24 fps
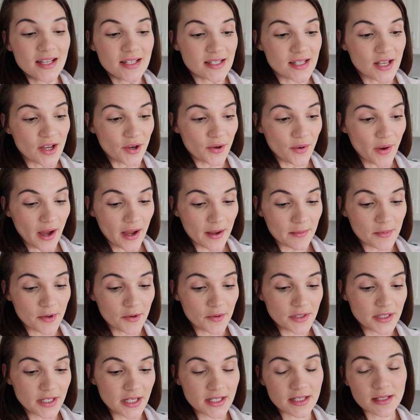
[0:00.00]
So I'm
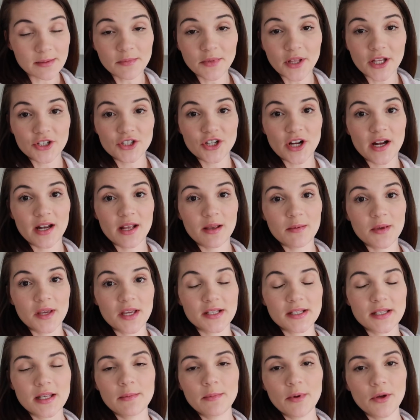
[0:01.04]
going to get some lunch ready
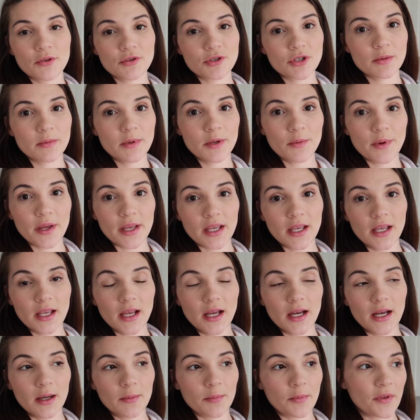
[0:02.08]
because they both should be
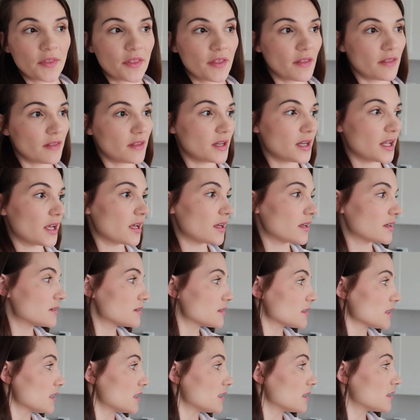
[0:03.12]
waking up within the
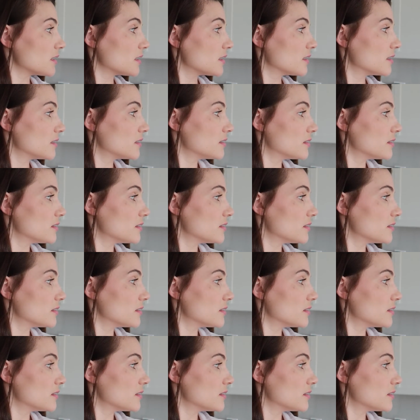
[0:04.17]
next like